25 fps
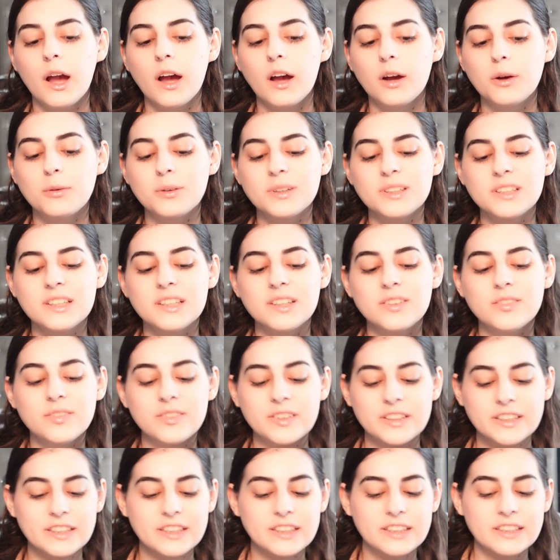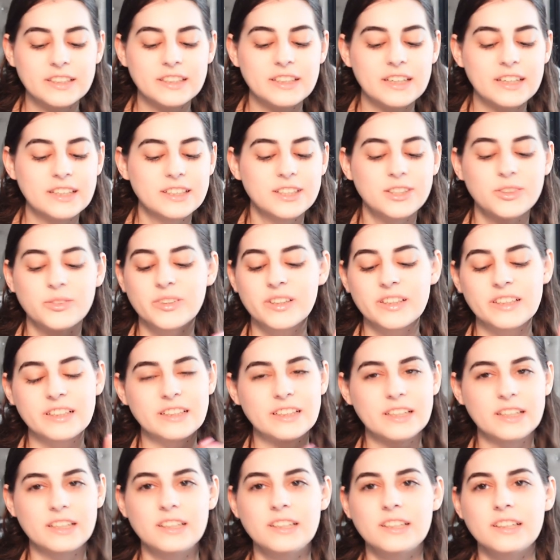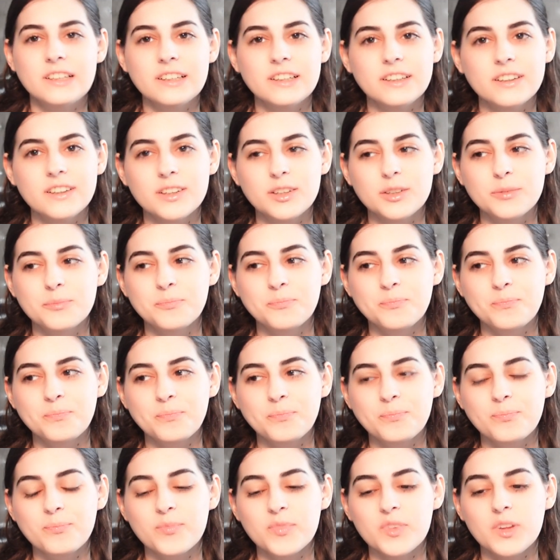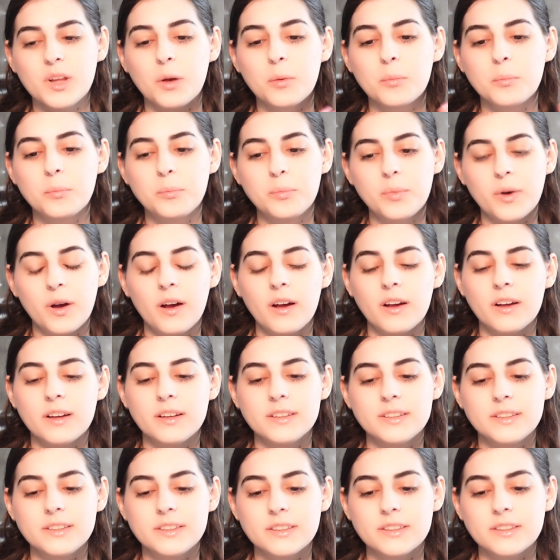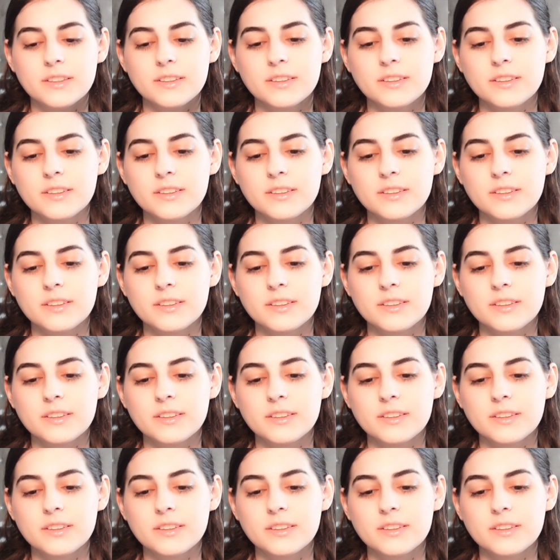I wasn't a fan. I didn't really like her, but